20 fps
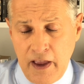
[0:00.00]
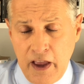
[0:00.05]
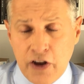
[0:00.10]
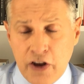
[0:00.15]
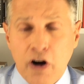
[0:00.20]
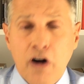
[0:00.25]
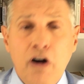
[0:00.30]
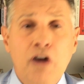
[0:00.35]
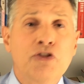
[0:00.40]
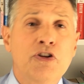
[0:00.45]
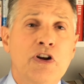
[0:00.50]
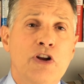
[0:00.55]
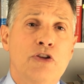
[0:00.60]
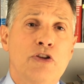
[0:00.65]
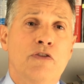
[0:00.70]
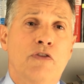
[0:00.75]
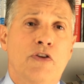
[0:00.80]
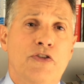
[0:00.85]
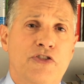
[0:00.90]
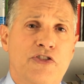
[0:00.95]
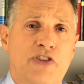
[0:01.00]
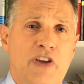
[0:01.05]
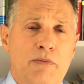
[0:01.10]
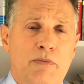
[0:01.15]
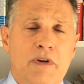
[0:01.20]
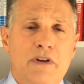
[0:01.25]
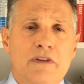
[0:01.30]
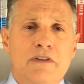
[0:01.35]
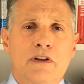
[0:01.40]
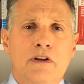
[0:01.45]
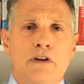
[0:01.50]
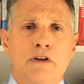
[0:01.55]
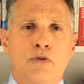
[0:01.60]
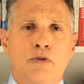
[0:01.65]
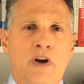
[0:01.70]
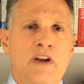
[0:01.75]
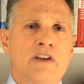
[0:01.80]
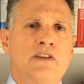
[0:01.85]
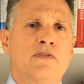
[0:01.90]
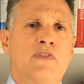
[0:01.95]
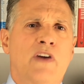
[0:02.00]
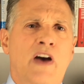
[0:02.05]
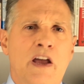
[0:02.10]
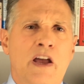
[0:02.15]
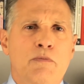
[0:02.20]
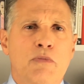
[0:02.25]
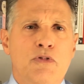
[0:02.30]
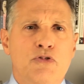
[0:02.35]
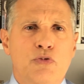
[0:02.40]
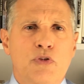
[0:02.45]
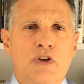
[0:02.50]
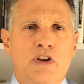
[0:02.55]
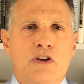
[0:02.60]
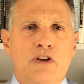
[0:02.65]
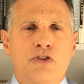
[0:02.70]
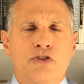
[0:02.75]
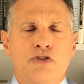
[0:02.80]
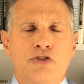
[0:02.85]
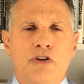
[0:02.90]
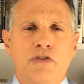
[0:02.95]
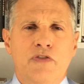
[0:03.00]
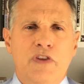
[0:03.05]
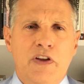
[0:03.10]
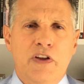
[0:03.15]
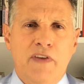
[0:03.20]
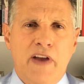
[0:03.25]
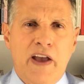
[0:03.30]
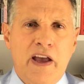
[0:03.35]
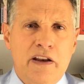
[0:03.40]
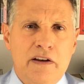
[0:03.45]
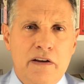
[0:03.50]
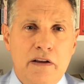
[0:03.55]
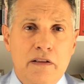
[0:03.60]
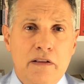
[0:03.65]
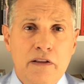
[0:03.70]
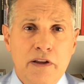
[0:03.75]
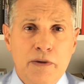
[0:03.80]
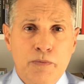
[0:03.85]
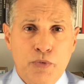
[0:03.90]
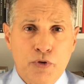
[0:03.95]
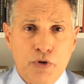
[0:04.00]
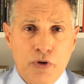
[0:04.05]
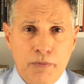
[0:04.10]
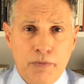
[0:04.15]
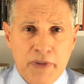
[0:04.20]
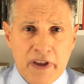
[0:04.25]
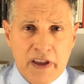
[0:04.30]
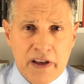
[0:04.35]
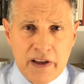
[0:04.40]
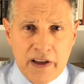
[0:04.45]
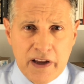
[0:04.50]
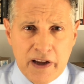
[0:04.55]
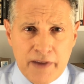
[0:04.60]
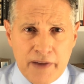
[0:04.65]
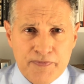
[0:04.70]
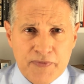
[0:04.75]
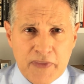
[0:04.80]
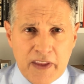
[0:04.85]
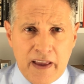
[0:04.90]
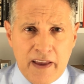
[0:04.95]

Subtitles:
In our alternate universes segment, the great divide between conservative and liberal media,